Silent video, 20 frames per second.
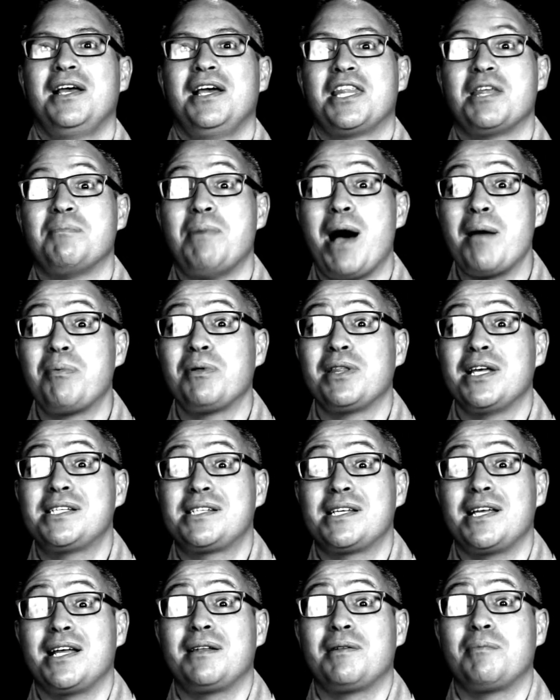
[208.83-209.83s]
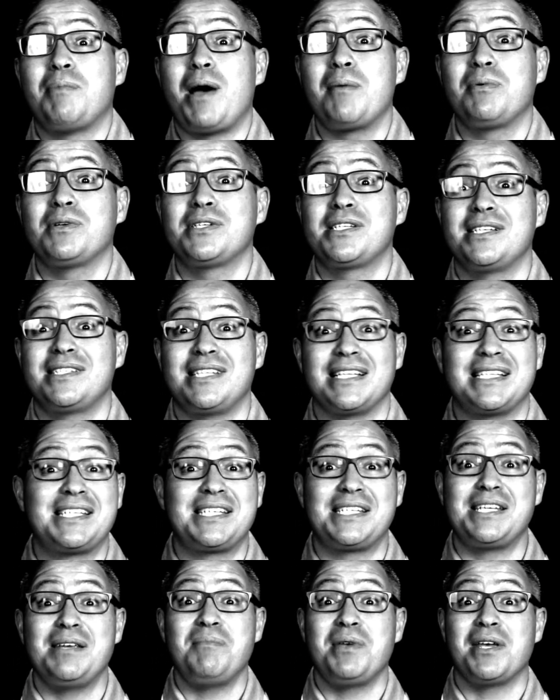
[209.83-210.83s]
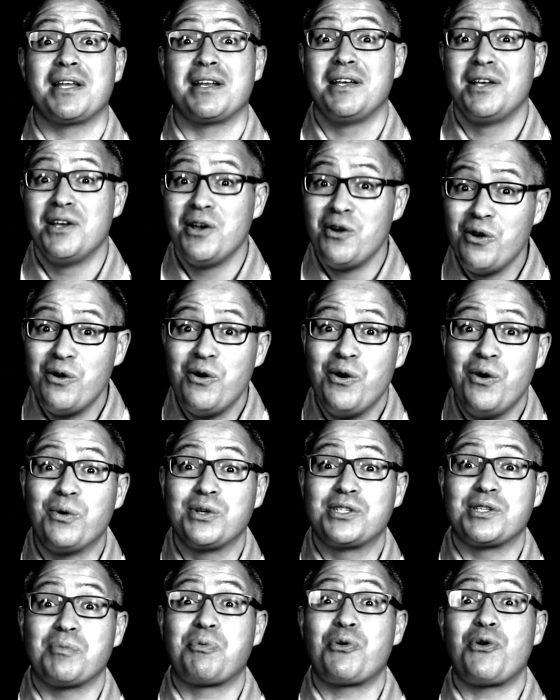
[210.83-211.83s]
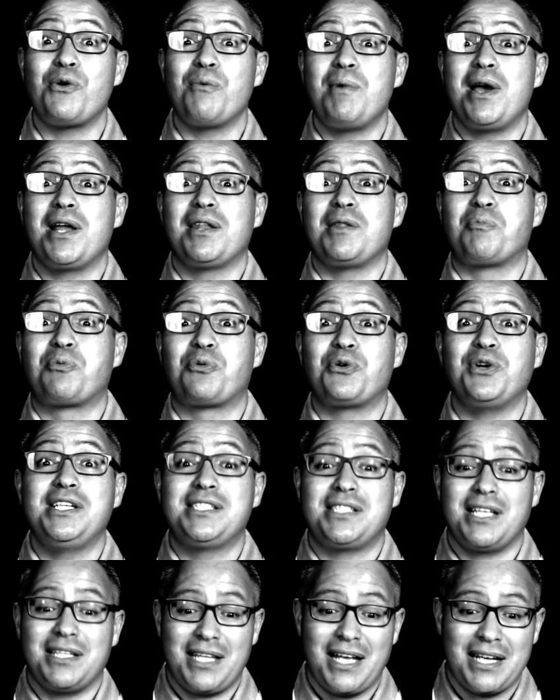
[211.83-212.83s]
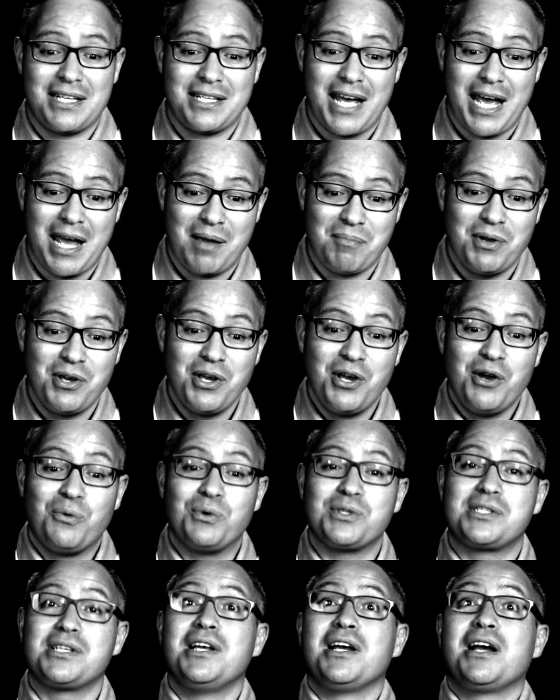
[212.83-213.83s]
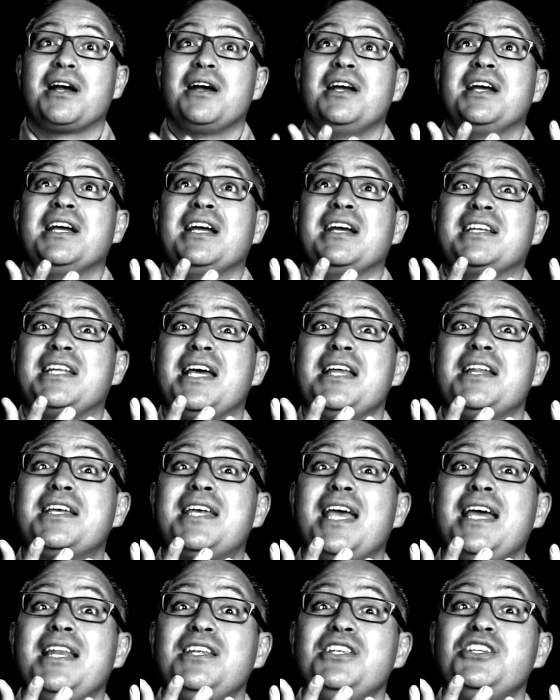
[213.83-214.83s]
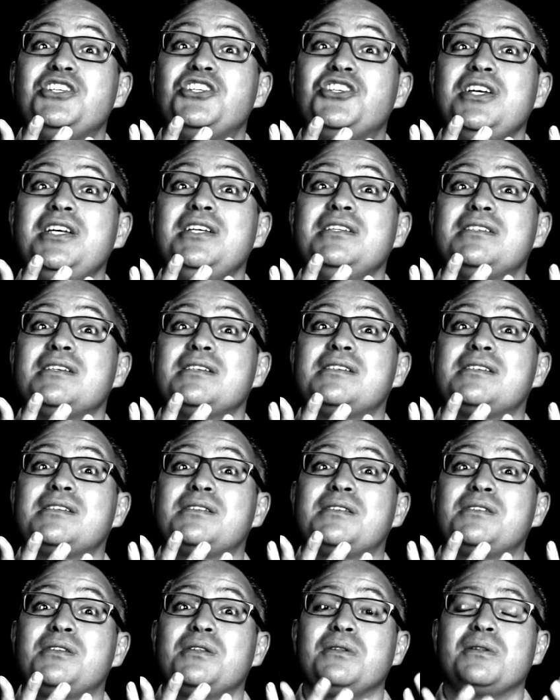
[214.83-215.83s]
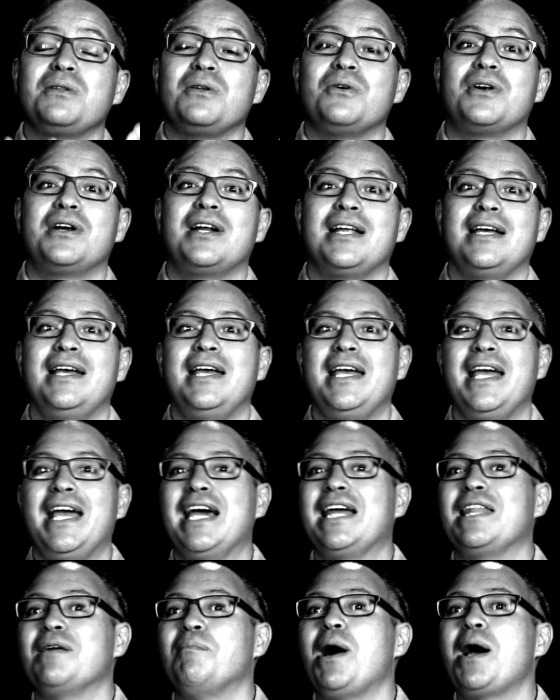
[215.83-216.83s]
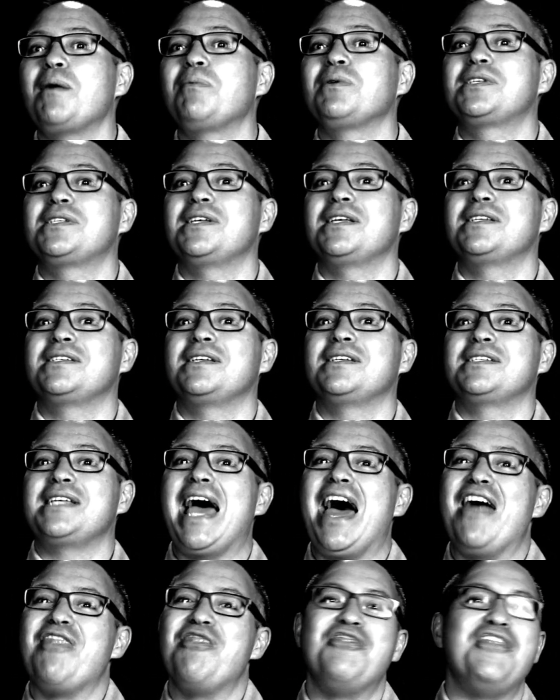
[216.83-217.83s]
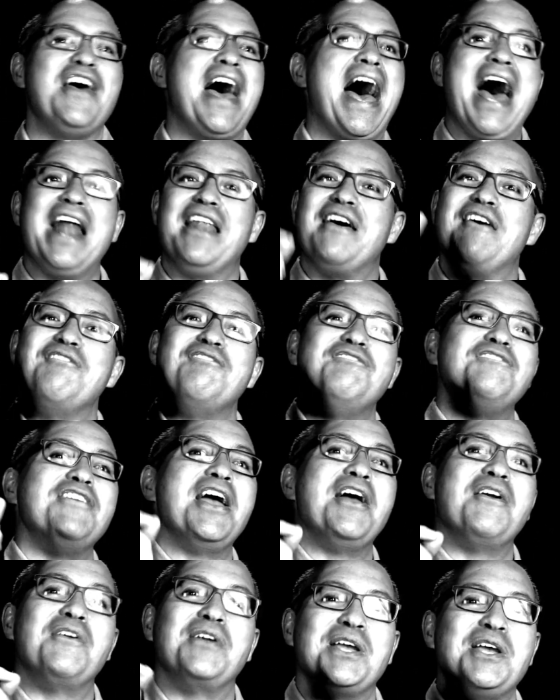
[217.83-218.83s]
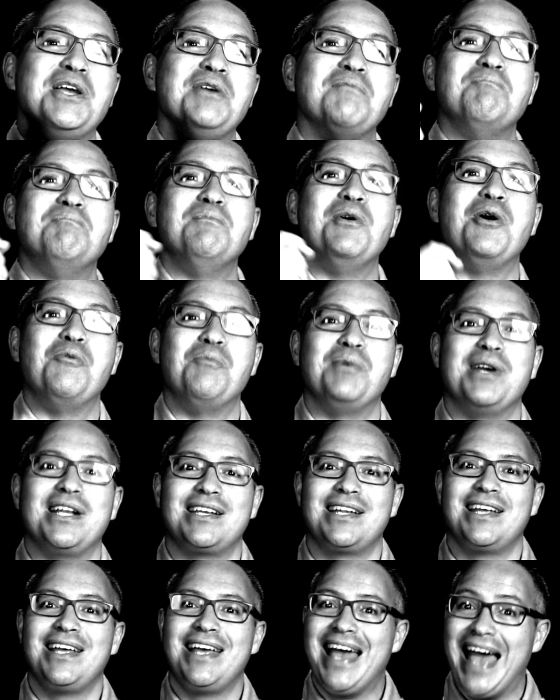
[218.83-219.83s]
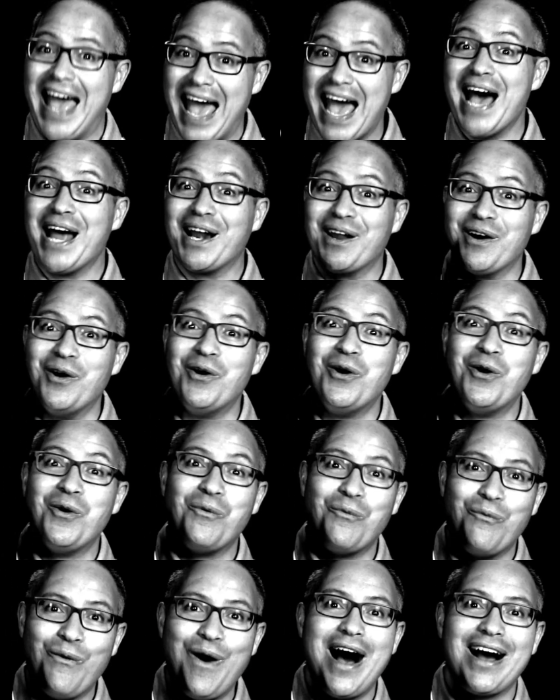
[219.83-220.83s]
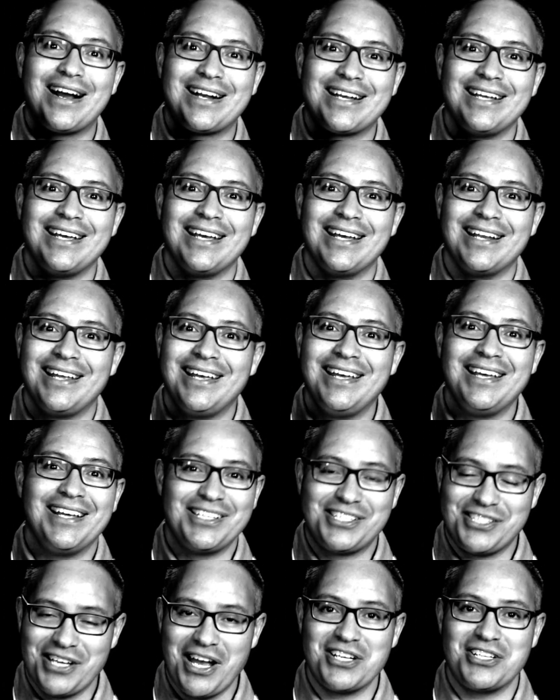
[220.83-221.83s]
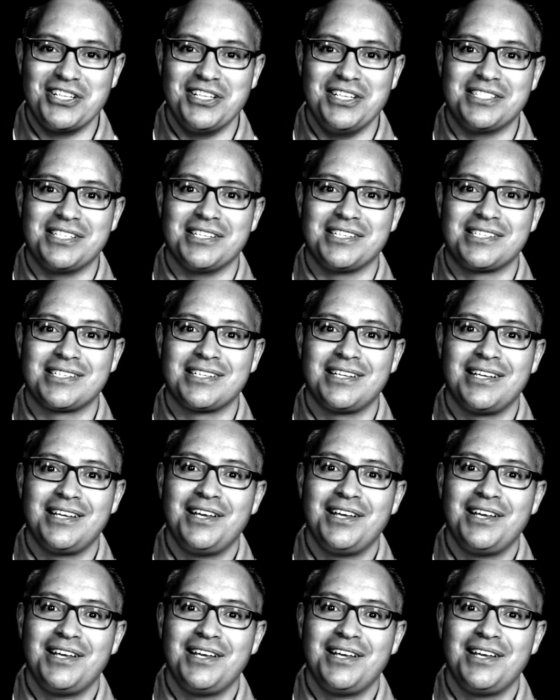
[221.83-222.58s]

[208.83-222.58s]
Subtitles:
The Bible says that Simeon, who was the man, the priest at that time, was dedicating Jesus to the Lord. And the Bible says this, at that very moment, Anna walked in and saw Jesus.